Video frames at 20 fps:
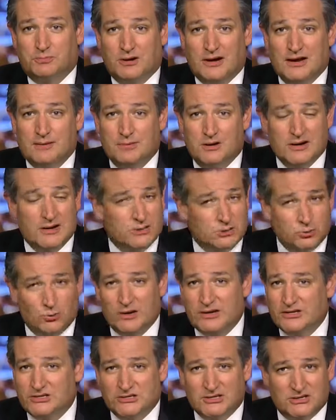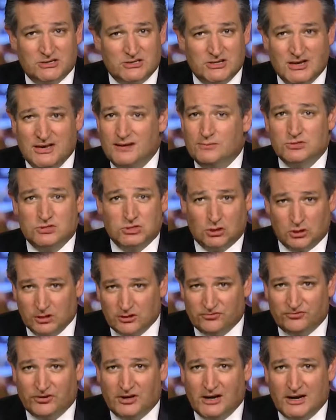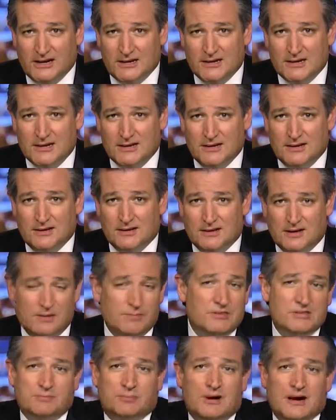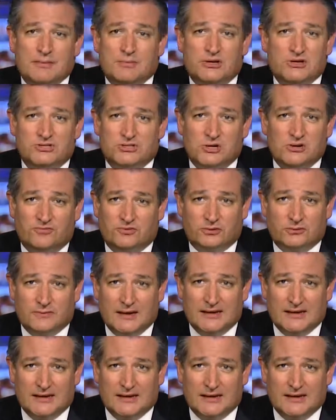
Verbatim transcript: primary in twenty sixteen. It was hard fought, uh, but the primary is over.